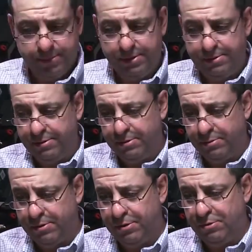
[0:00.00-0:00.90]
Material
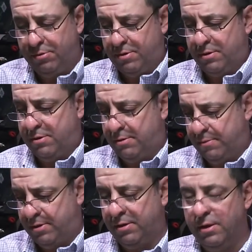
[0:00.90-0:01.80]
we're going to use is
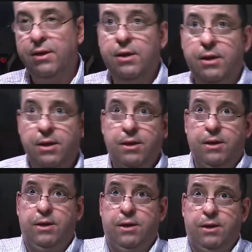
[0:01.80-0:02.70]
some
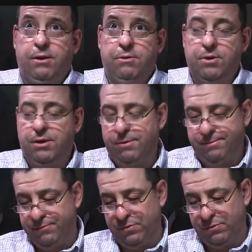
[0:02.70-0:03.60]
Here's
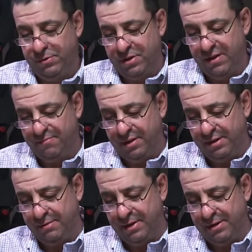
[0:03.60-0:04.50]
Air, which I
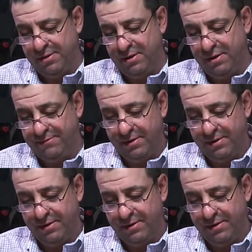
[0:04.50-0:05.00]
blended myself.